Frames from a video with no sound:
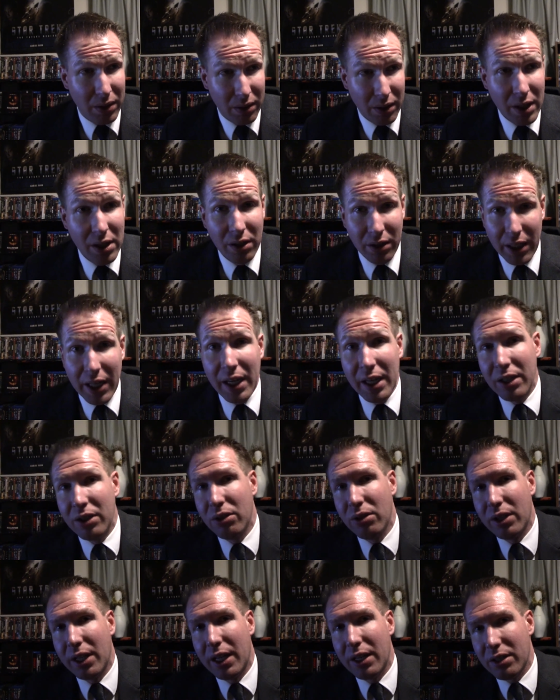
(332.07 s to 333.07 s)
literally in
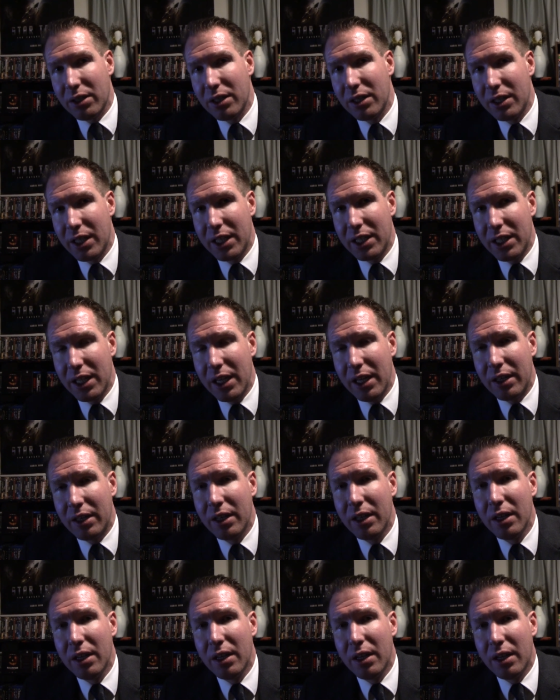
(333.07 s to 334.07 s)
2019.
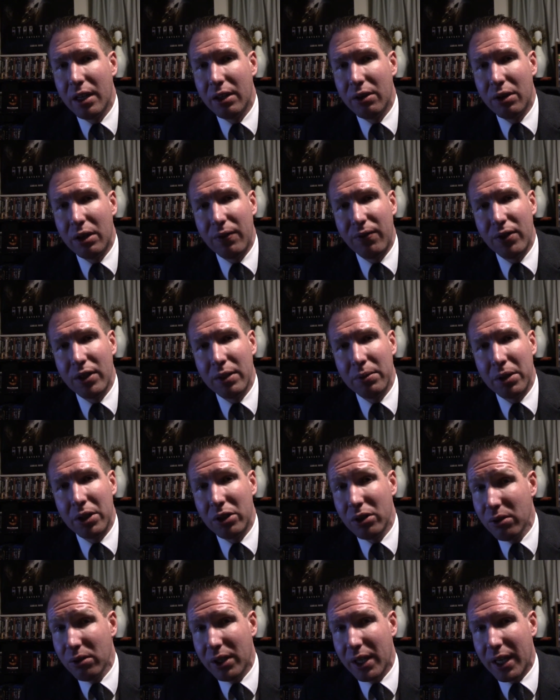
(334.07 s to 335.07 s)
In order for them to
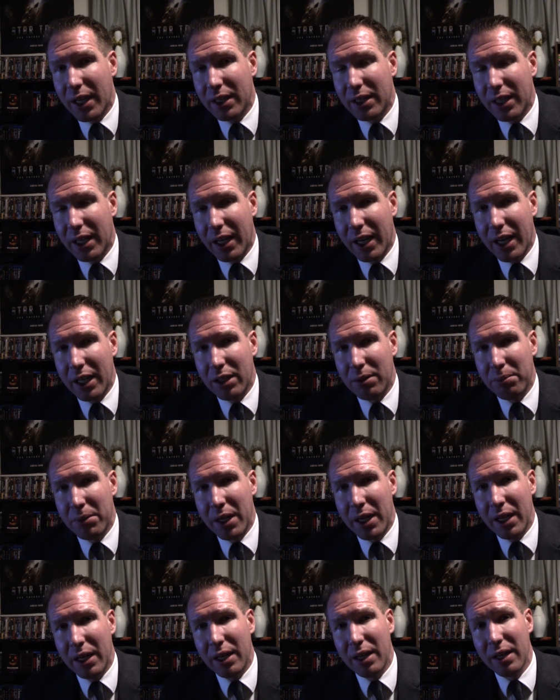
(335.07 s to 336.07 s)
do that, they had to
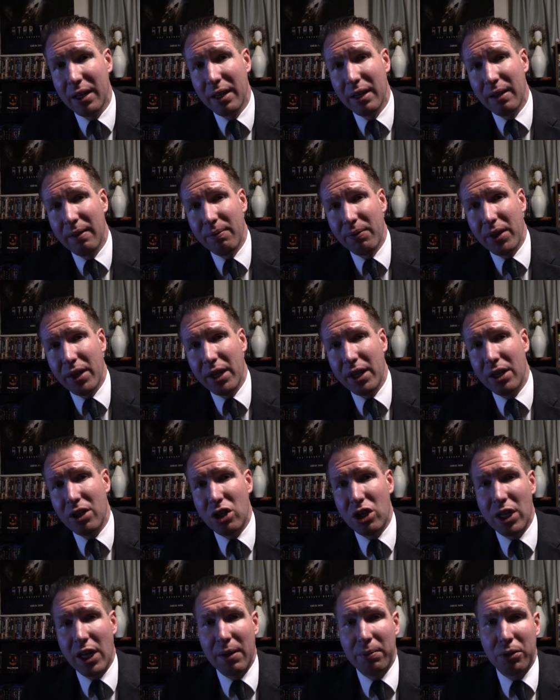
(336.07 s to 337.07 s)
make it
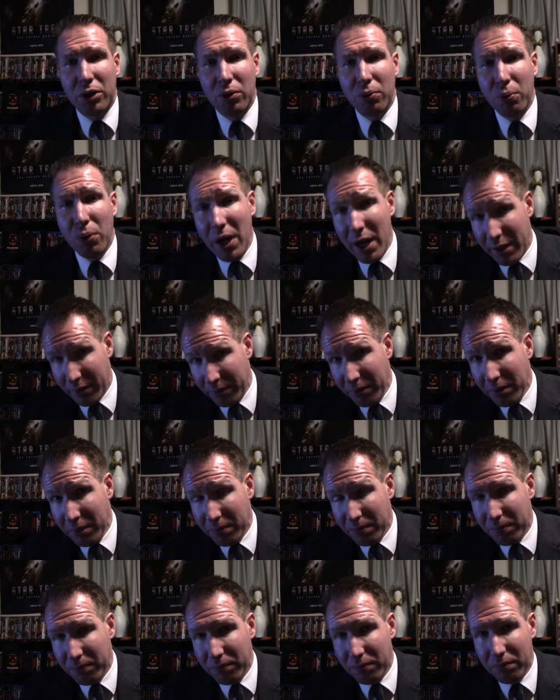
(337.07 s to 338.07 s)
chapter 1,
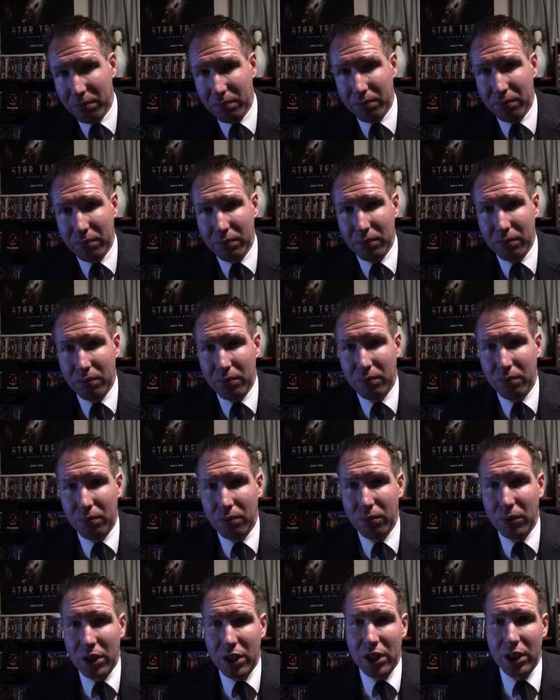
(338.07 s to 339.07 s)

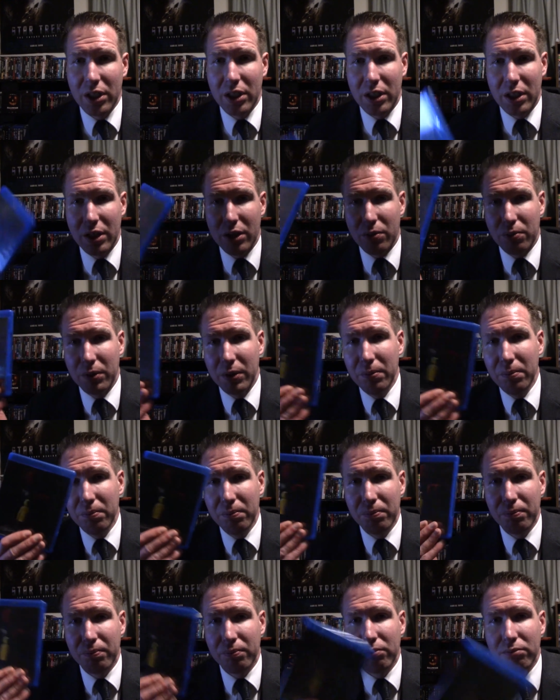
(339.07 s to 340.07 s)
which is this one.
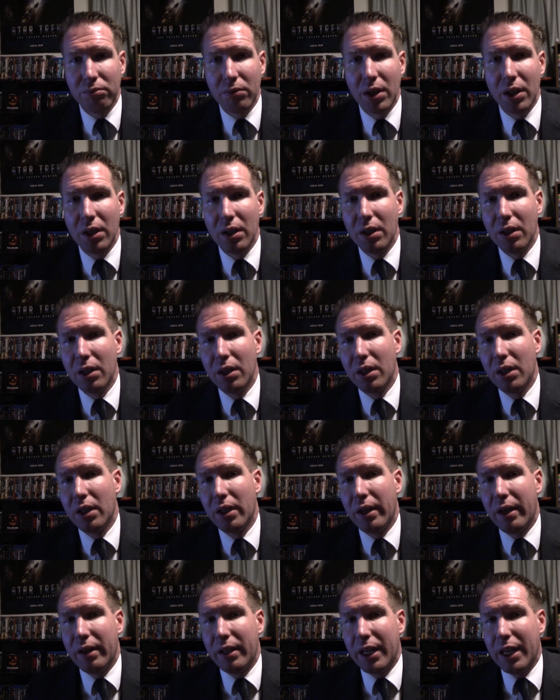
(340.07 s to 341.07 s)

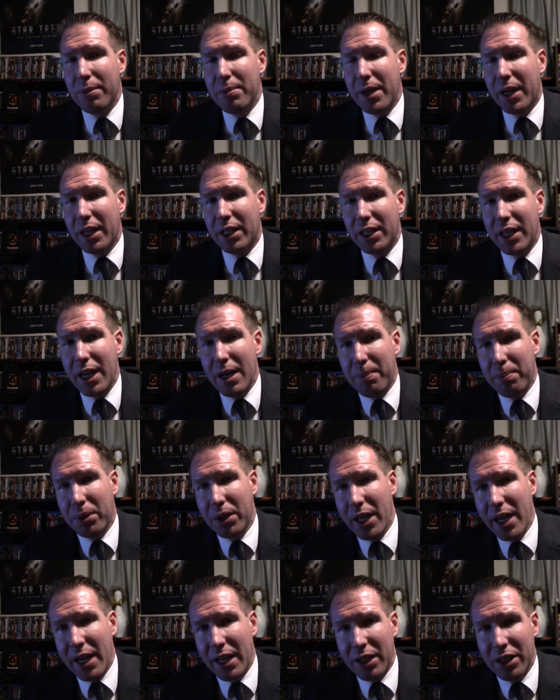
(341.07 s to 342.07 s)
They had to make it take
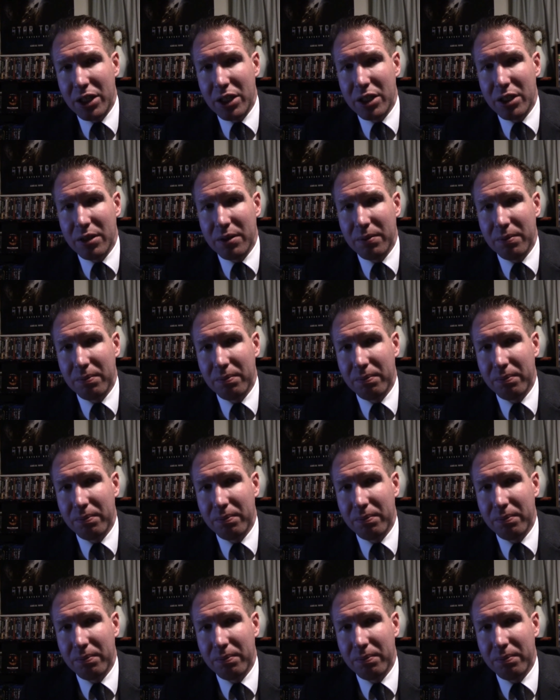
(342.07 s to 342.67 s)
place